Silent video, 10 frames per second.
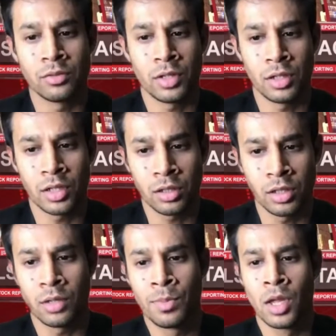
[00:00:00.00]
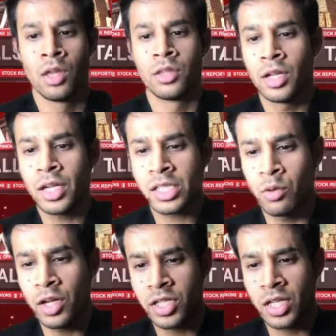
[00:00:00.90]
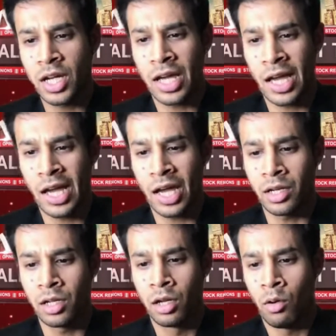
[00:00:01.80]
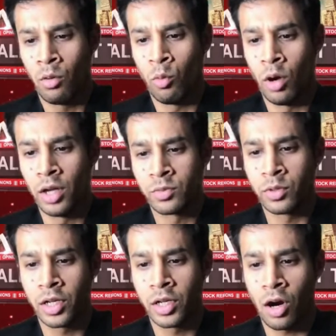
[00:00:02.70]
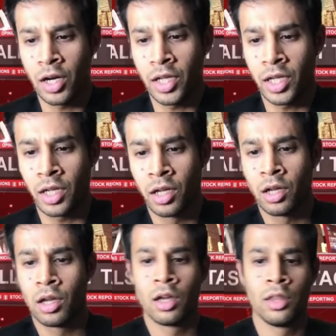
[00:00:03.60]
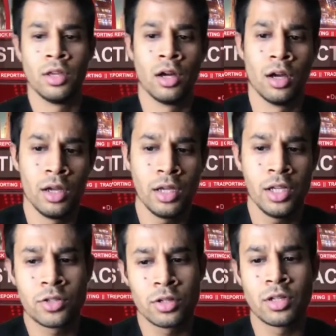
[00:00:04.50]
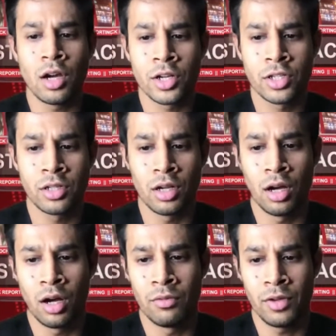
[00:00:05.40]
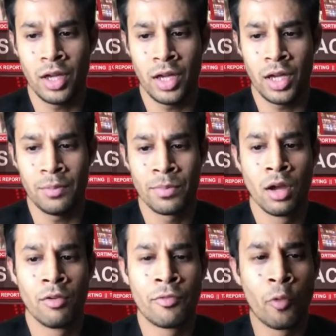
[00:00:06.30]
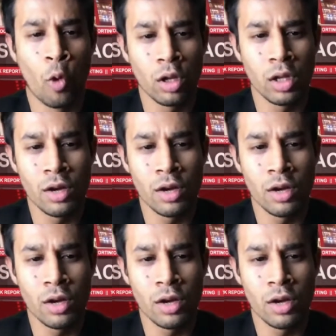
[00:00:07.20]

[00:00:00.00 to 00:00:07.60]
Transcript: Very clear. The next question I had was regarding the introduction of a 4-level